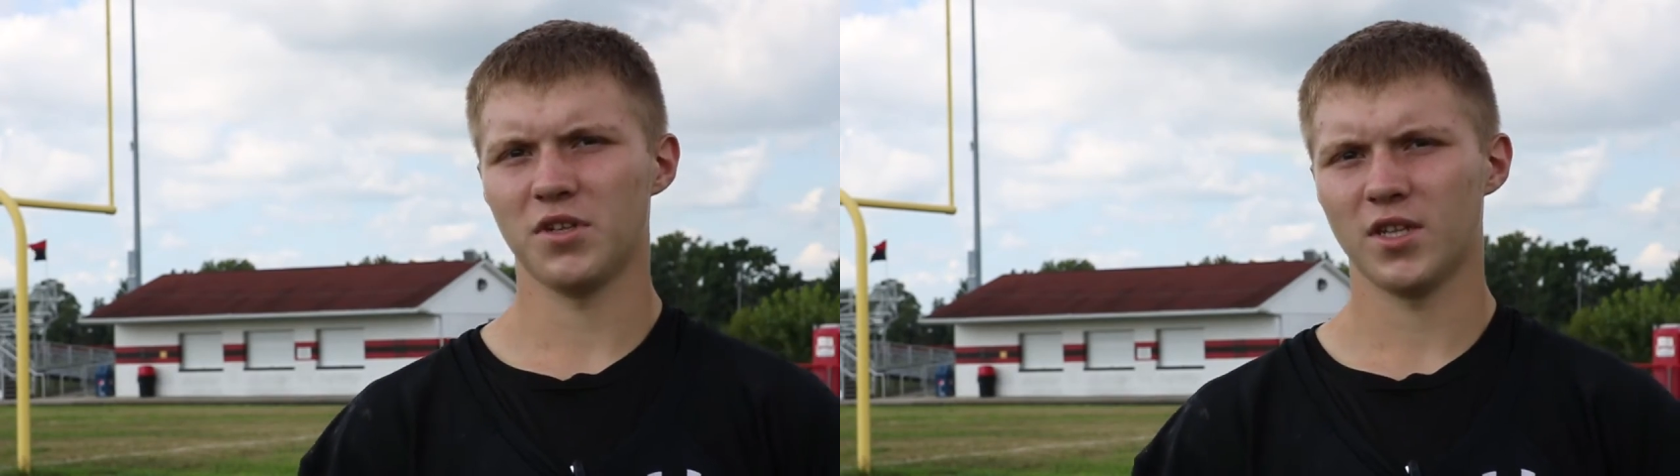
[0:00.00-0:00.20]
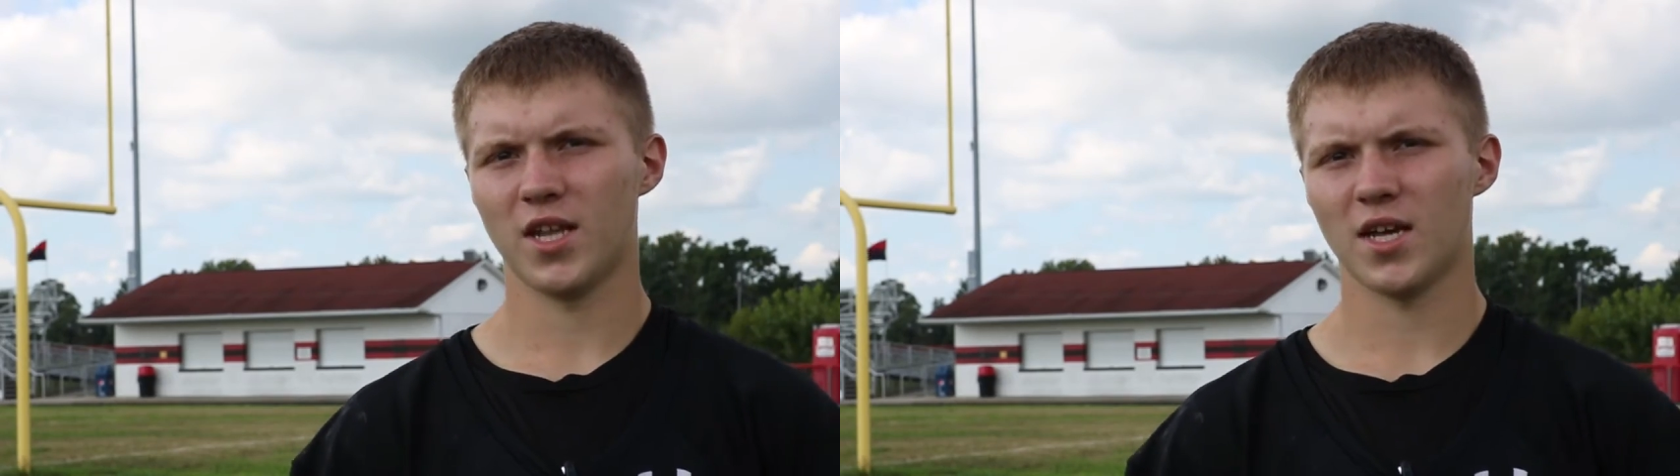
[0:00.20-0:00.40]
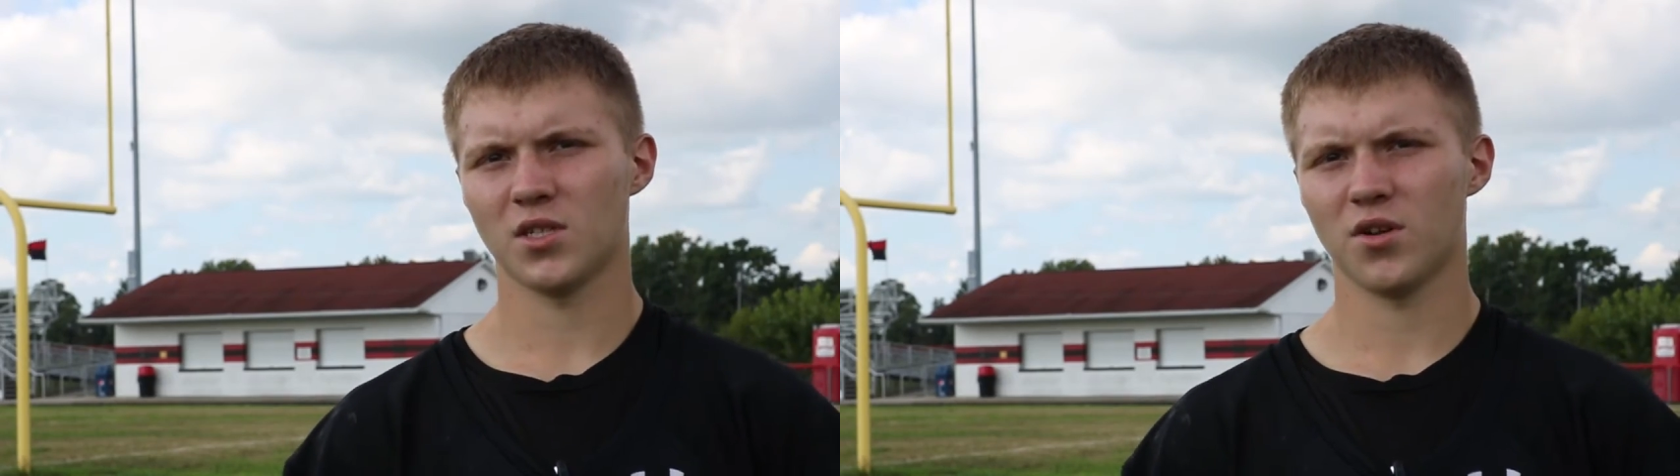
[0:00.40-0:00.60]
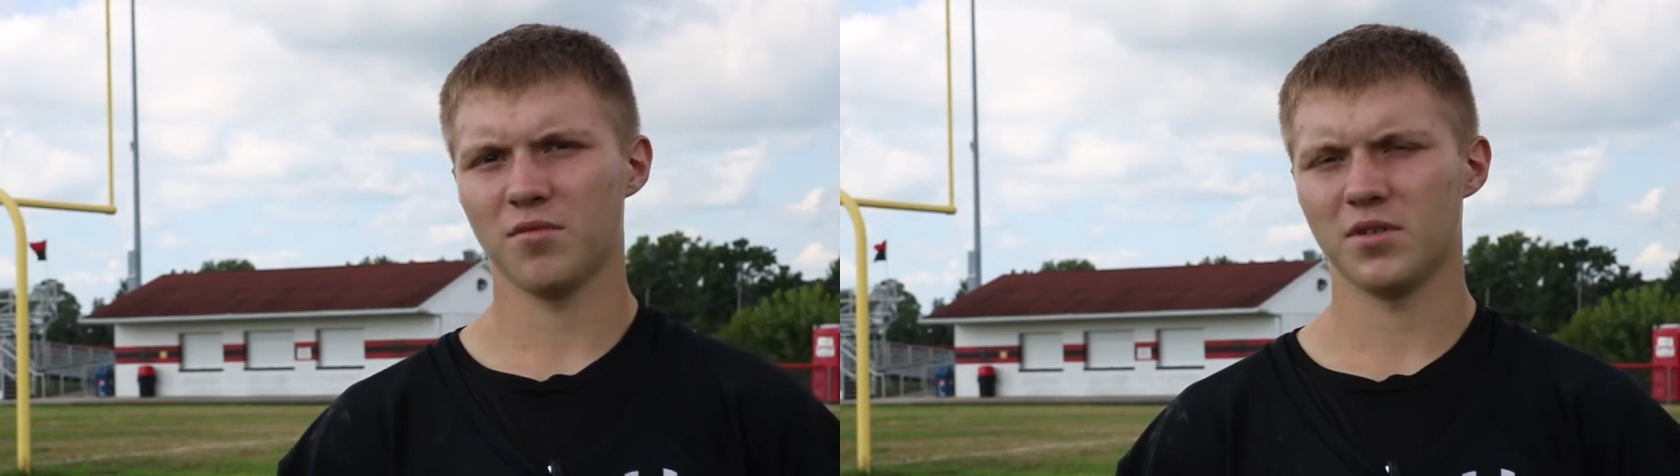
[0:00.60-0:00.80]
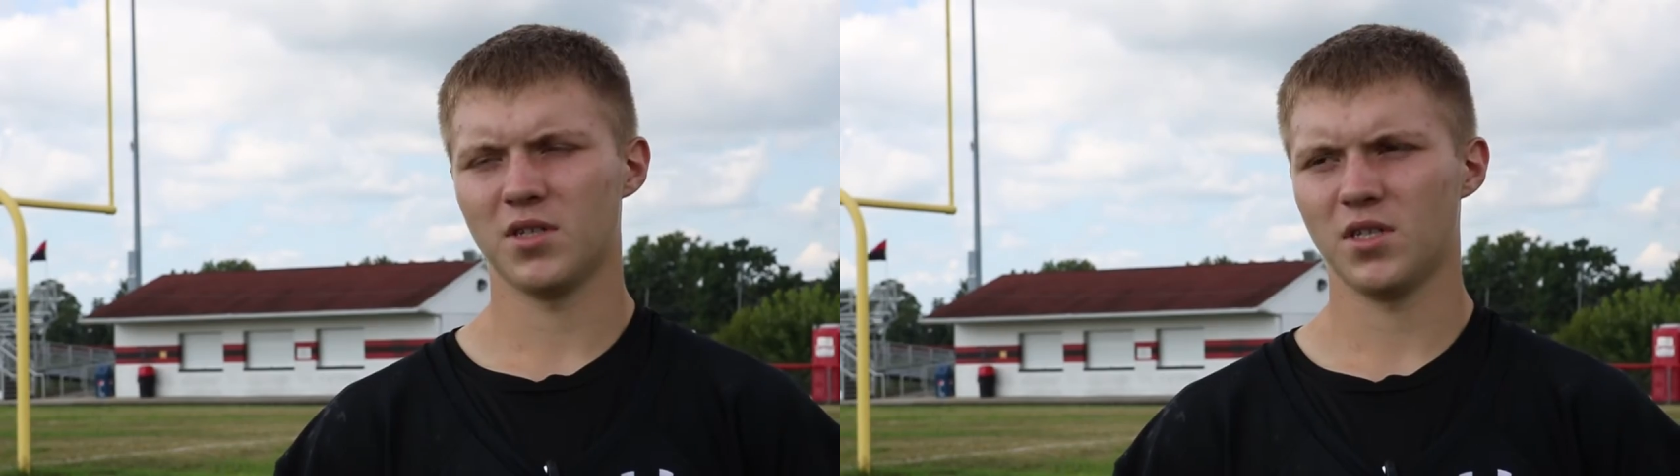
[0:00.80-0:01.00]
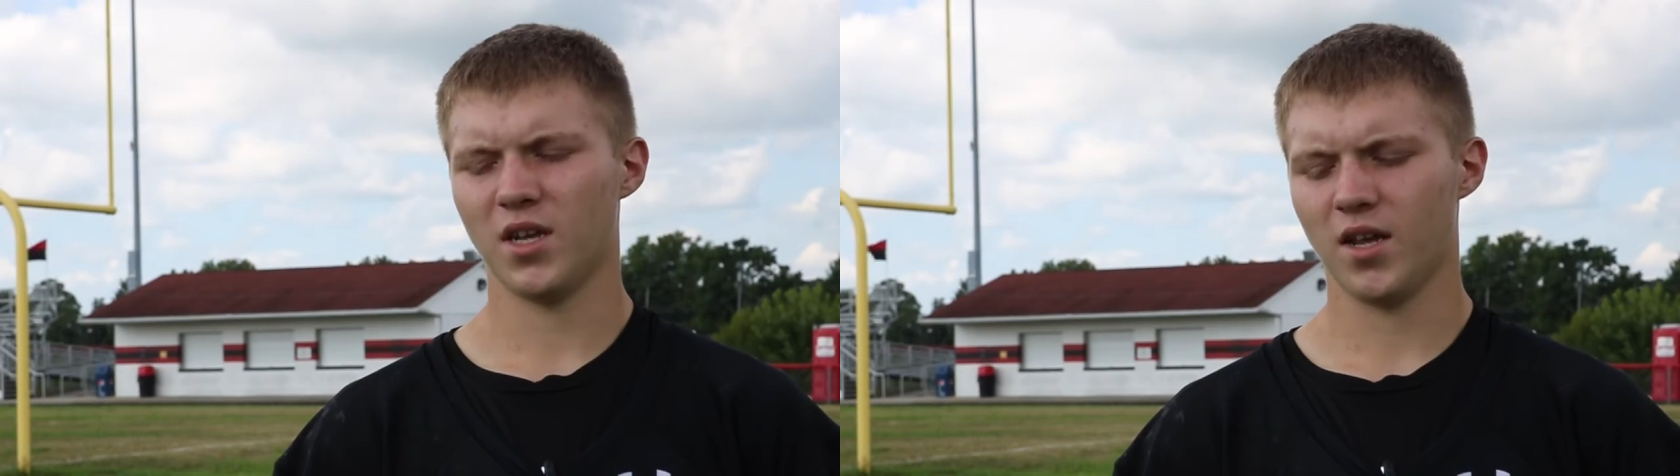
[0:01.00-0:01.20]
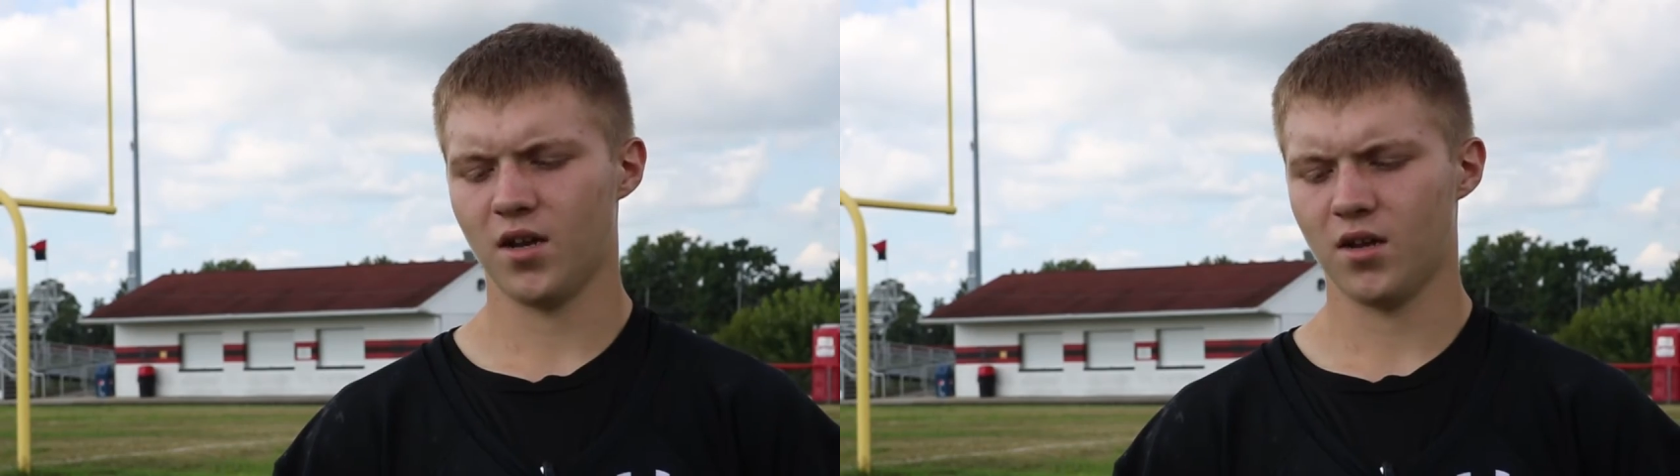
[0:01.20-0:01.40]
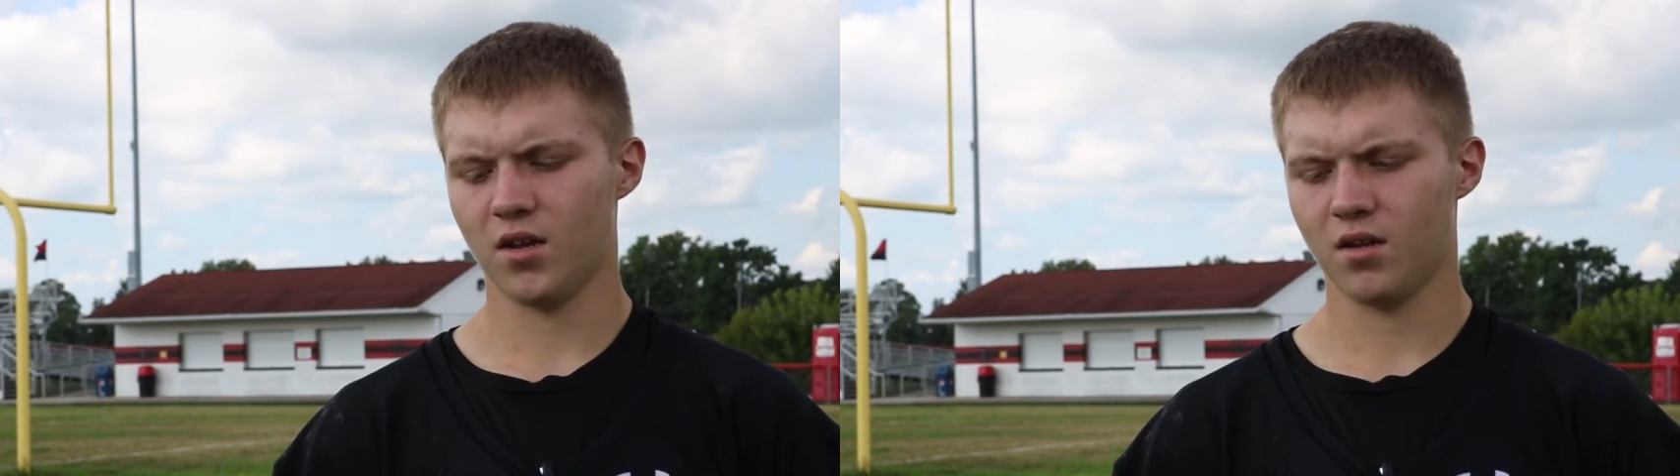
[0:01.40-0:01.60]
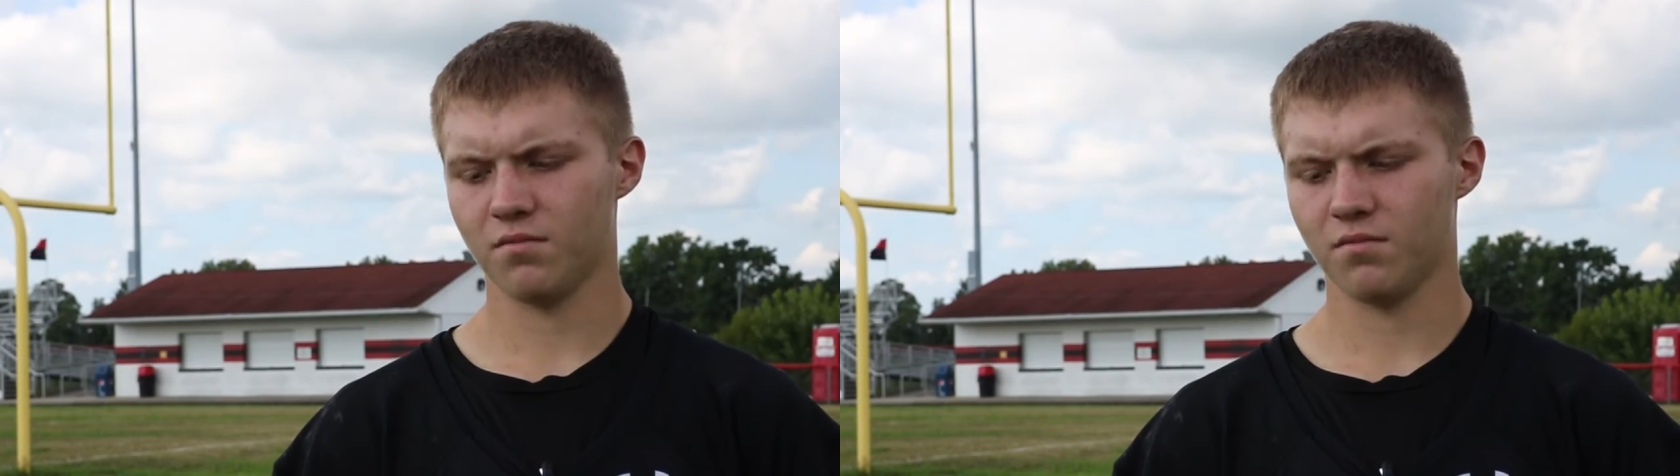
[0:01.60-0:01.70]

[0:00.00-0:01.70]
we did last scrimmage, and uh,